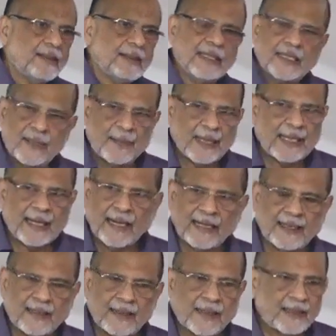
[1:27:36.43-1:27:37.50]
Let it be
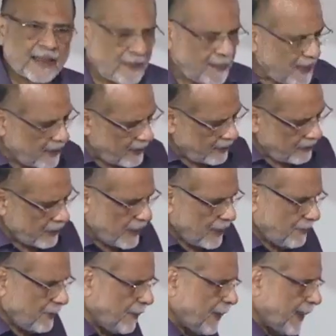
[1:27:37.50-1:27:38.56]
carrot, let it be
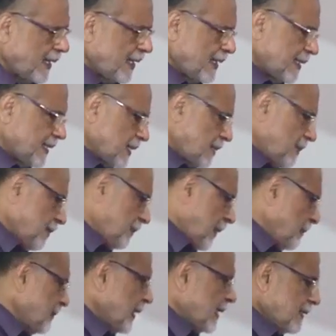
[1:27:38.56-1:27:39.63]
papaya, let it be
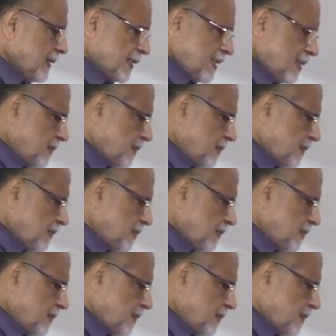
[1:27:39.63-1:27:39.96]
pumpkin, let